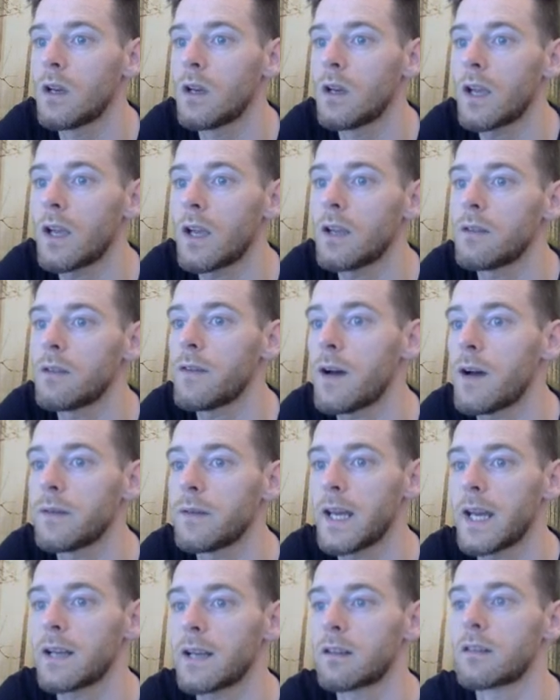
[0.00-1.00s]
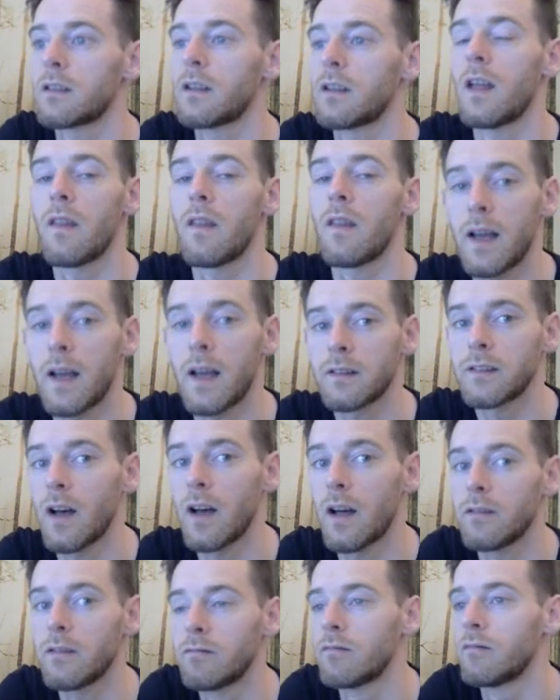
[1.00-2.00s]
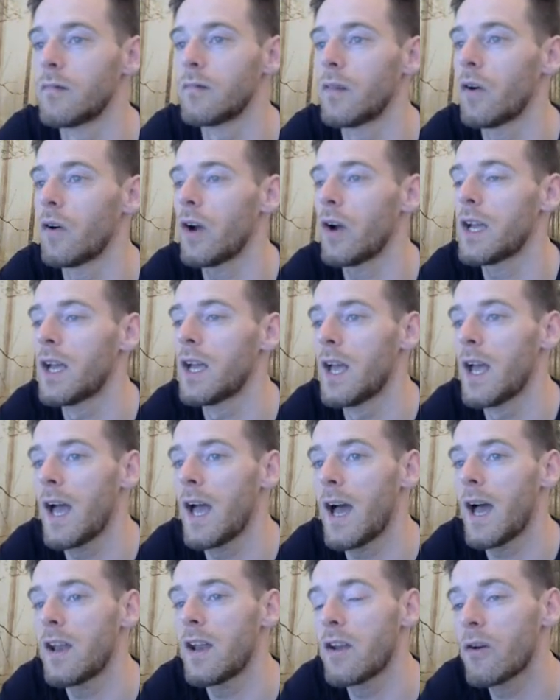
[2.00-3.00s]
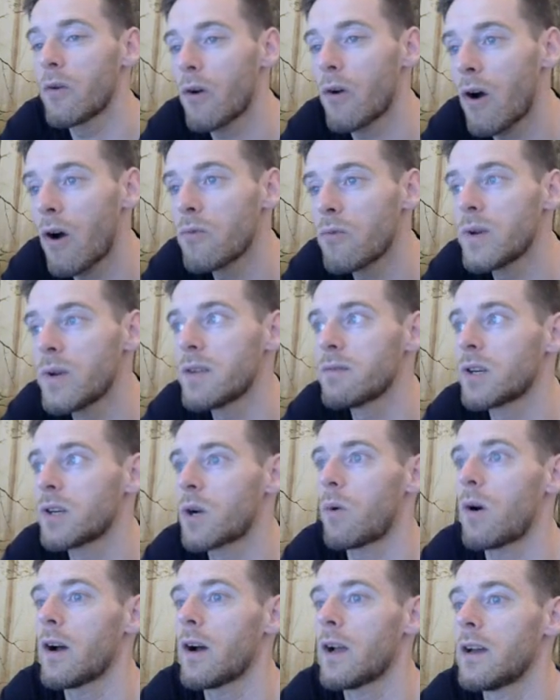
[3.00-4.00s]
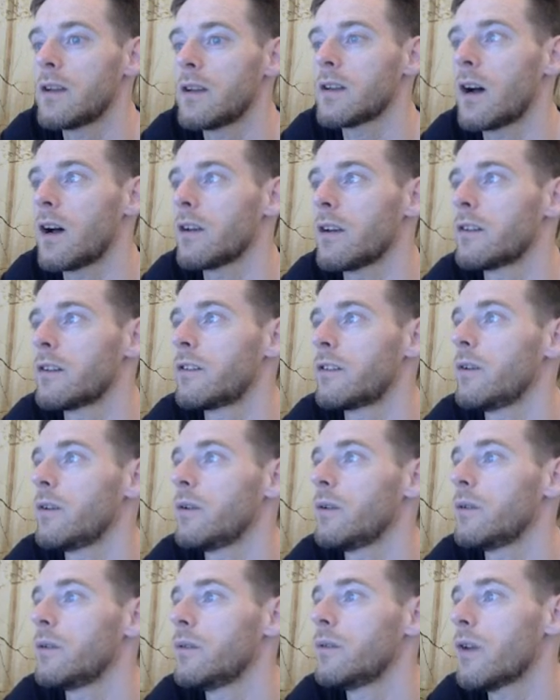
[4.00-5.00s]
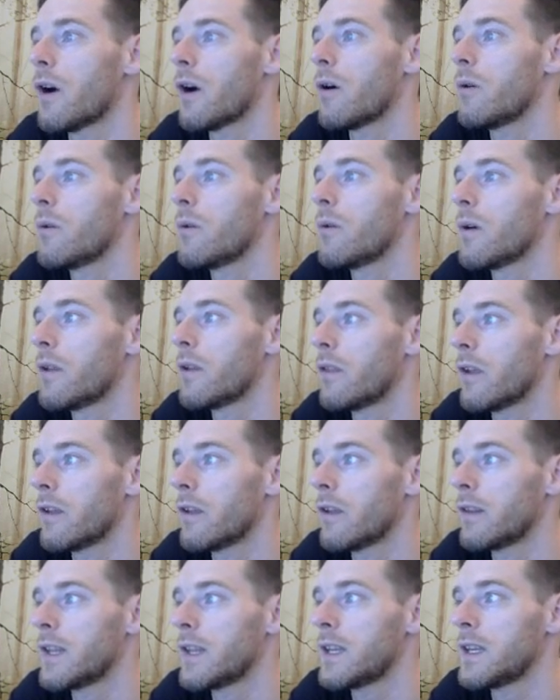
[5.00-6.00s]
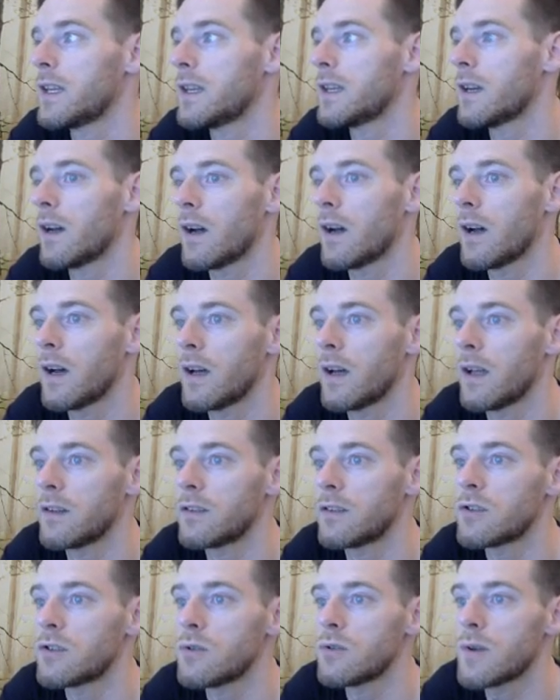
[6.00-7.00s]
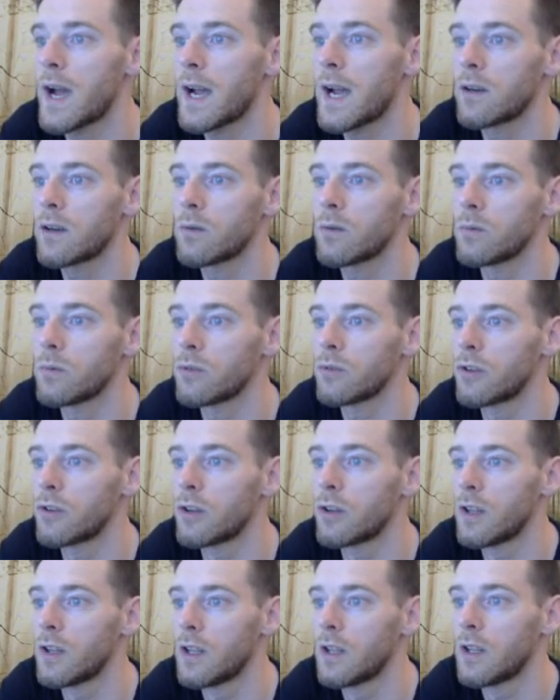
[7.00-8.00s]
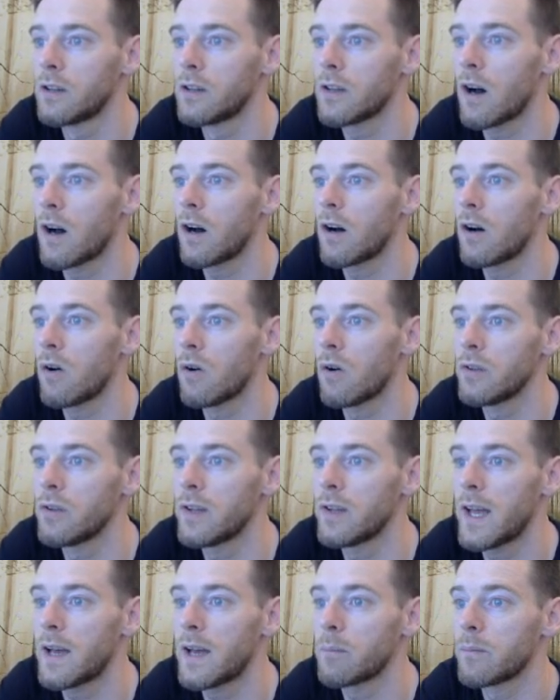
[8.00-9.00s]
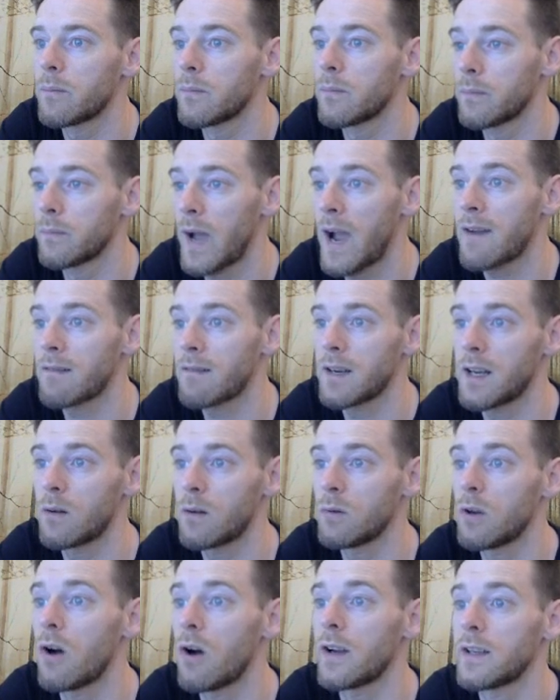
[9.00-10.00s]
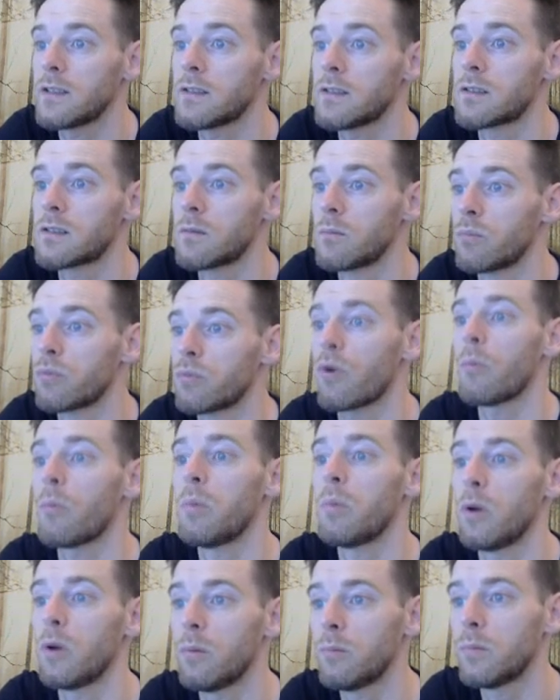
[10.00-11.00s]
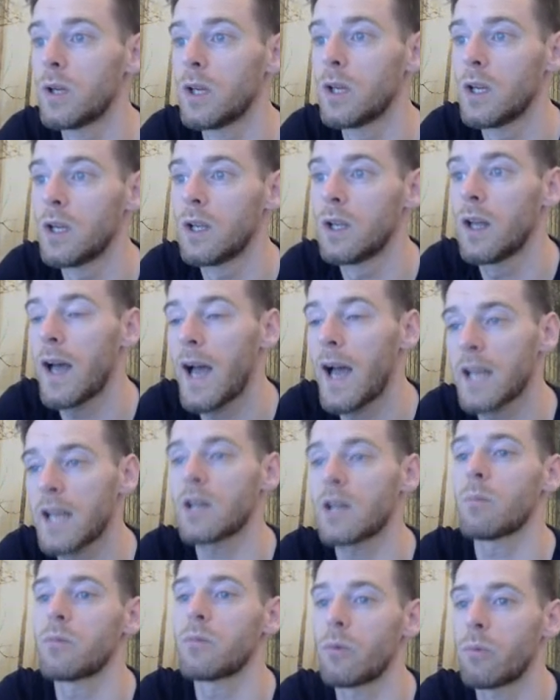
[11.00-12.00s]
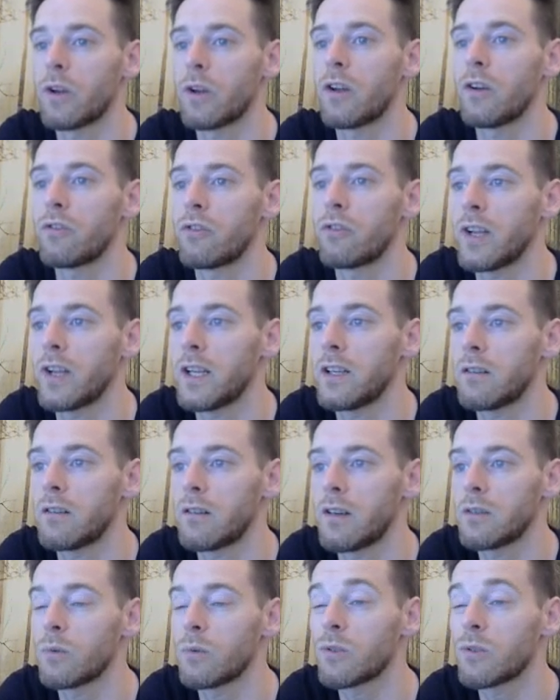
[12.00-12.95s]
Okay, found x, that's done. All right, and it only required us to know that the two angles that are on that parallel lines problem add up to 180 degrees.